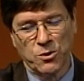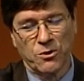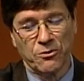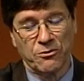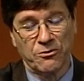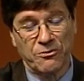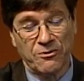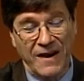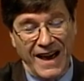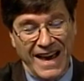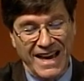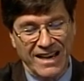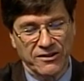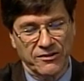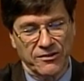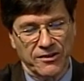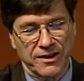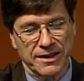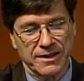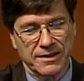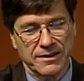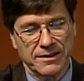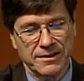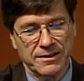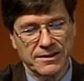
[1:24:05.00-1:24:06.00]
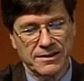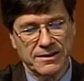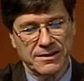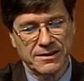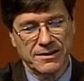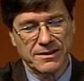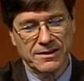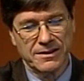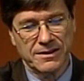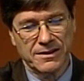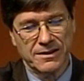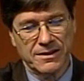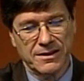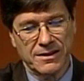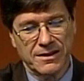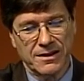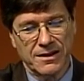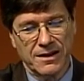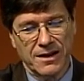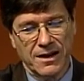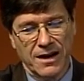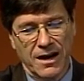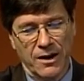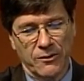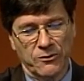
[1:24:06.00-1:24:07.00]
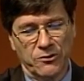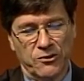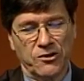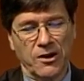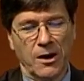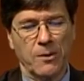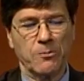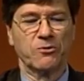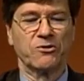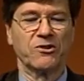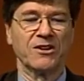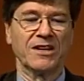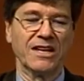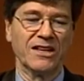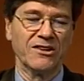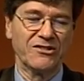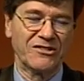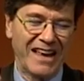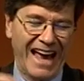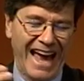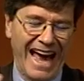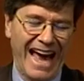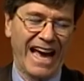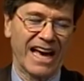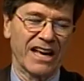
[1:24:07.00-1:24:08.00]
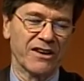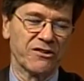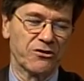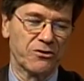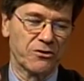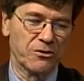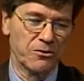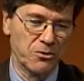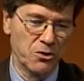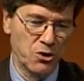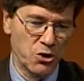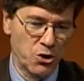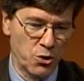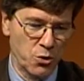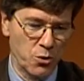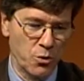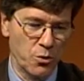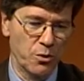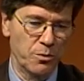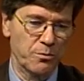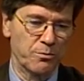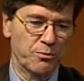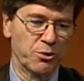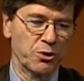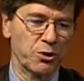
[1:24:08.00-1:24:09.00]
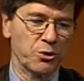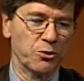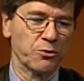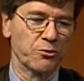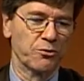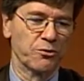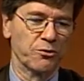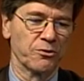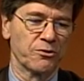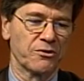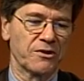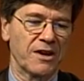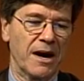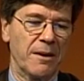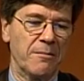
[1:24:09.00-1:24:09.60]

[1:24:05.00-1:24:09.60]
phase in of subsidies as new producers come